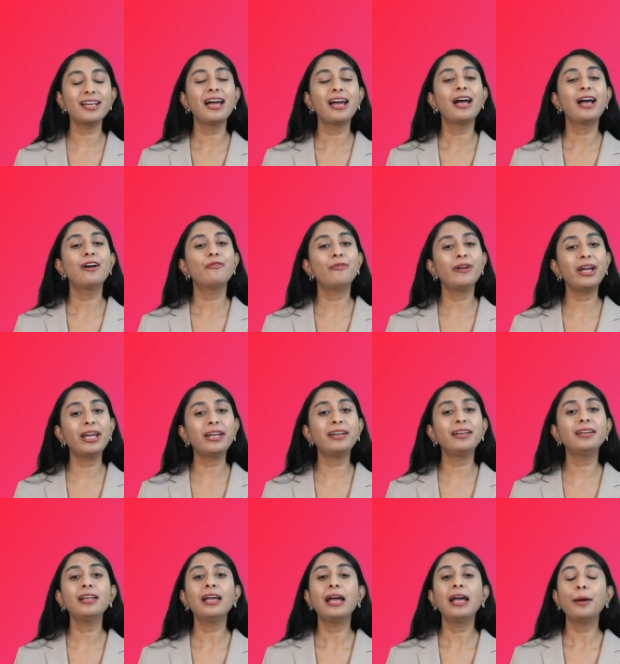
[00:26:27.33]
wherein
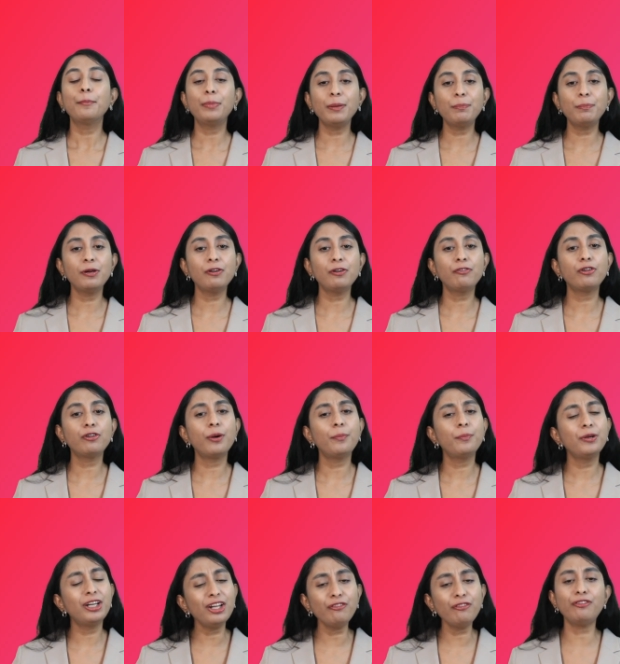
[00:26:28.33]
people from
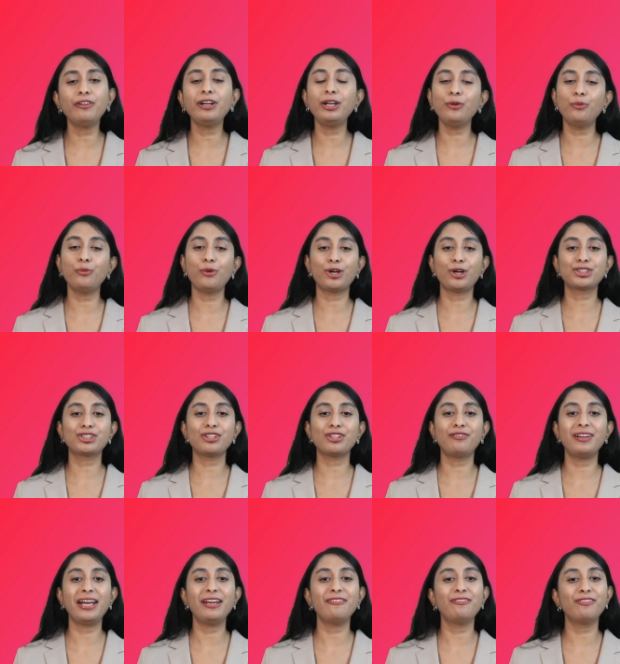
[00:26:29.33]
different walks of
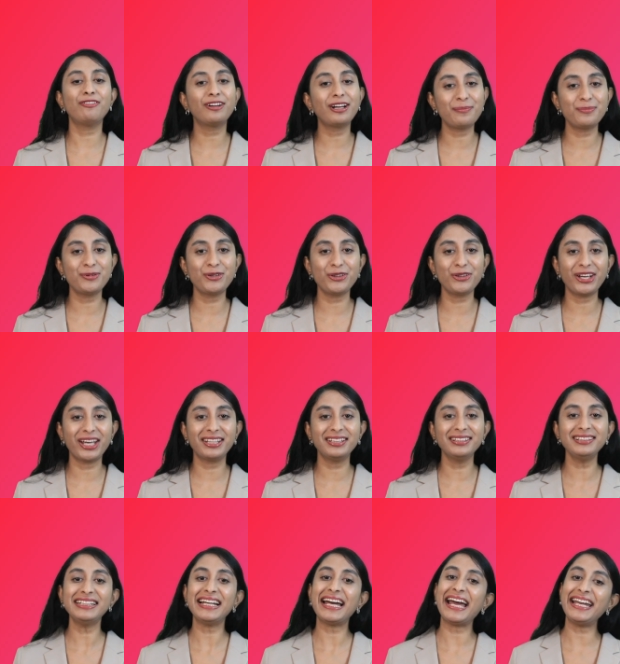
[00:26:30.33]
life come together
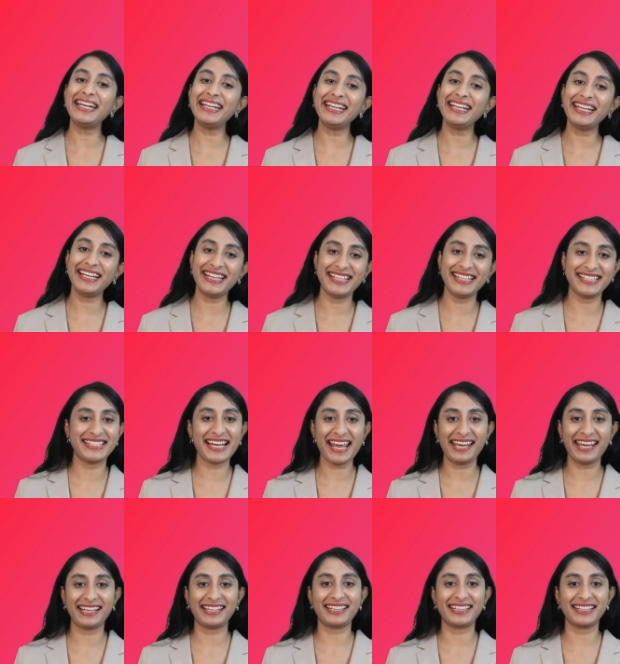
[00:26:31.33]
and interact.